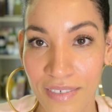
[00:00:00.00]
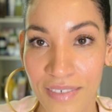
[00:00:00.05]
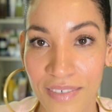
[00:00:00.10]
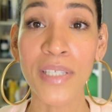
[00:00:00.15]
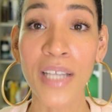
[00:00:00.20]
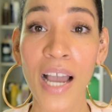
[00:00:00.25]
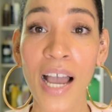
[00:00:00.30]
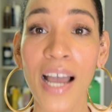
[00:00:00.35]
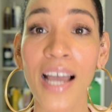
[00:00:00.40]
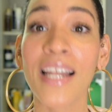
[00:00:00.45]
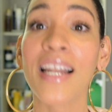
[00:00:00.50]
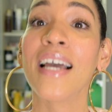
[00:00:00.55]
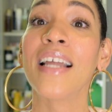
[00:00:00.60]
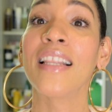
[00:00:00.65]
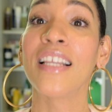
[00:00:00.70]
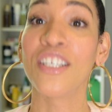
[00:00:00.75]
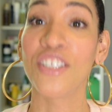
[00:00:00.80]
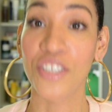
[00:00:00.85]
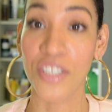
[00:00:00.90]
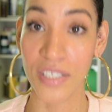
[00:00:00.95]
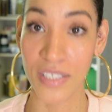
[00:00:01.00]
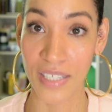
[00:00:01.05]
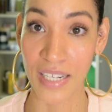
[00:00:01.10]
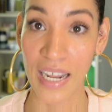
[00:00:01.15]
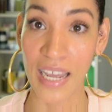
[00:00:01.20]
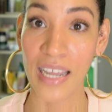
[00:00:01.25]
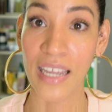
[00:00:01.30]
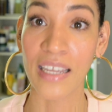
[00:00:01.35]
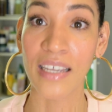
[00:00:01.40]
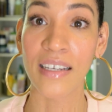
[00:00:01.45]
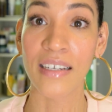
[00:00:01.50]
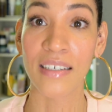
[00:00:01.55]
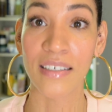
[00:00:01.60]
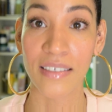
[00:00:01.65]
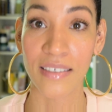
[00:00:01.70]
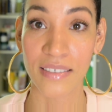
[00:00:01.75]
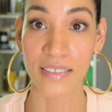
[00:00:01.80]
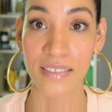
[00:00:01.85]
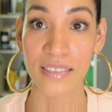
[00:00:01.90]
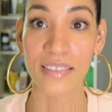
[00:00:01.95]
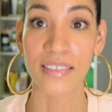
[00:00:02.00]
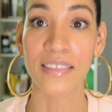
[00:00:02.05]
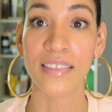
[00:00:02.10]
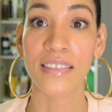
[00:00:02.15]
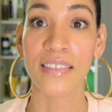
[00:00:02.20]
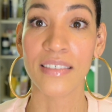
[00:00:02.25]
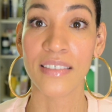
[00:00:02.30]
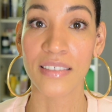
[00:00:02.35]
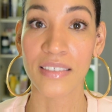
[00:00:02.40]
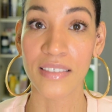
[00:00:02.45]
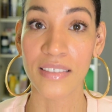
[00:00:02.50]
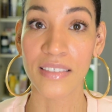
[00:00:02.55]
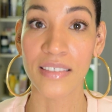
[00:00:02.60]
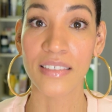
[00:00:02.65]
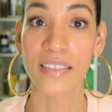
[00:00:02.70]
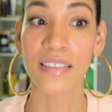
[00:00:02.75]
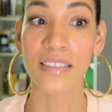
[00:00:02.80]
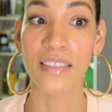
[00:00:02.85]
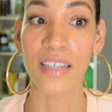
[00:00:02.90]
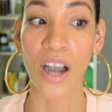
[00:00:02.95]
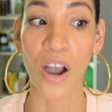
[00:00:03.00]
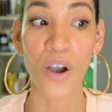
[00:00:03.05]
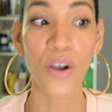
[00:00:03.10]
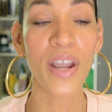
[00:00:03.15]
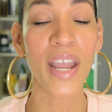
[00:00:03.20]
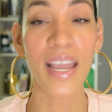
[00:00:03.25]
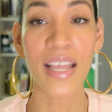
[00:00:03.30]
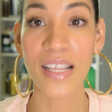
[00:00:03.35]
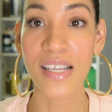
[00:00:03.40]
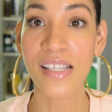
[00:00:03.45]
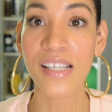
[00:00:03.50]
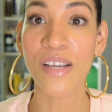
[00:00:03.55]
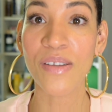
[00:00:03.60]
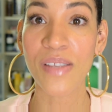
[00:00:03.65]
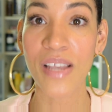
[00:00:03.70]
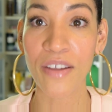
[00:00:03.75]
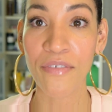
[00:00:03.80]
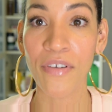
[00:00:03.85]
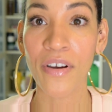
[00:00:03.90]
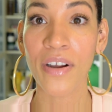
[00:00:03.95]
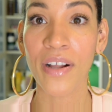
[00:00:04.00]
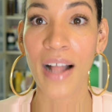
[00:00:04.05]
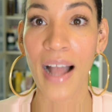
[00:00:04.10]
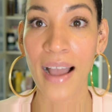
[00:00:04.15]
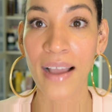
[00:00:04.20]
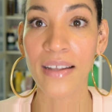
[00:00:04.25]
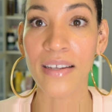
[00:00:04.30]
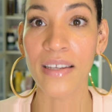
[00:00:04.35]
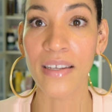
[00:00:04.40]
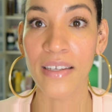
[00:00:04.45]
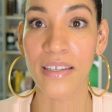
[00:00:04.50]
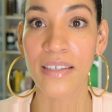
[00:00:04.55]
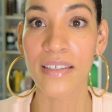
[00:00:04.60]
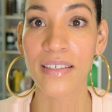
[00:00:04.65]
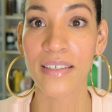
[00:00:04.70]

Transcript: Done. And then she's like, okay, this sounds like fungal acne.